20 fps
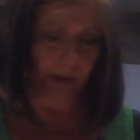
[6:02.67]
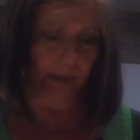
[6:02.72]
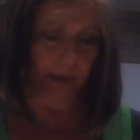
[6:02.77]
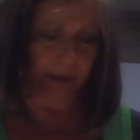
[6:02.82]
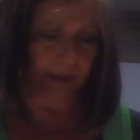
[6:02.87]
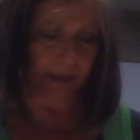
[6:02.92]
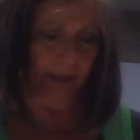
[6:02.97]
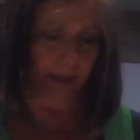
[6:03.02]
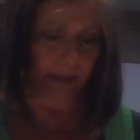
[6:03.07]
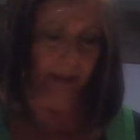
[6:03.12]

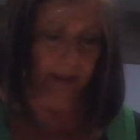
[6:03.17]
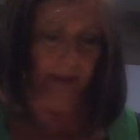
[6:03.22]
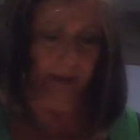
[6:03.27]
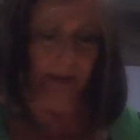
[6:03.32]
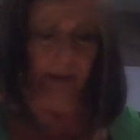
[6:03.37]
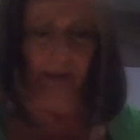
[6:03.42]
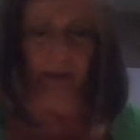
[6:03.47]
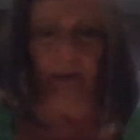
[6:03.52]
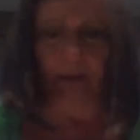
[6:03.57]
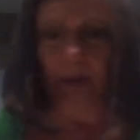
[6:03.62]
ahead and take
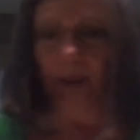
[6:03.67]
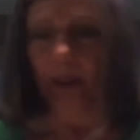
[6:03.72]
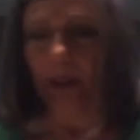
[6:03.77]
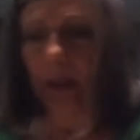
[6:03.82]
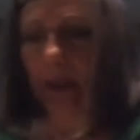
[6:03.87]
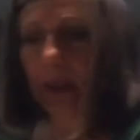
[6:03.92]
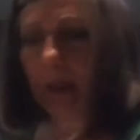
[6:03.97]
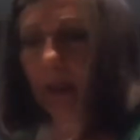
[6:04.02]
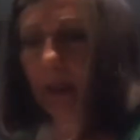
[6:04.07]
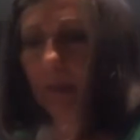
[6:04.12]
this little
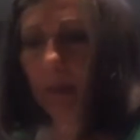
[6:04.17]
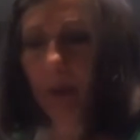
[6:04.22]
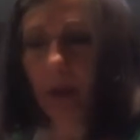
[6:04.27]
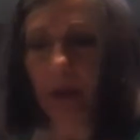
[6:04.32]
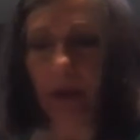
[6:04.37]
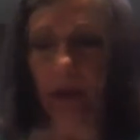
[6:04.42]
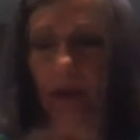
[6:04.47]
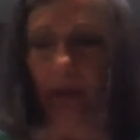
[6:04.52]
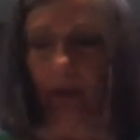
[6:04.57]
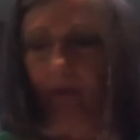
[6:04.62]

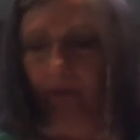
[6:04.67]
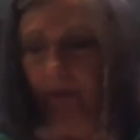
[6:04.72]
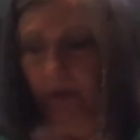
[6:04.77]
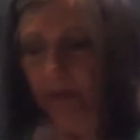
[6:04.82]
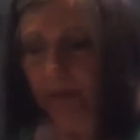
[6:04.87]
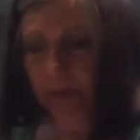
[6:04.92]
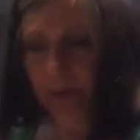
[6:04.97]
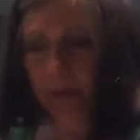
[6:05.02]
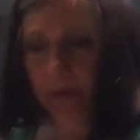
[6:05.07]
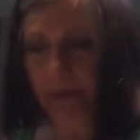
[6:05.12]
part off
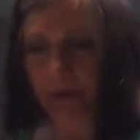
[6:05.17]
here.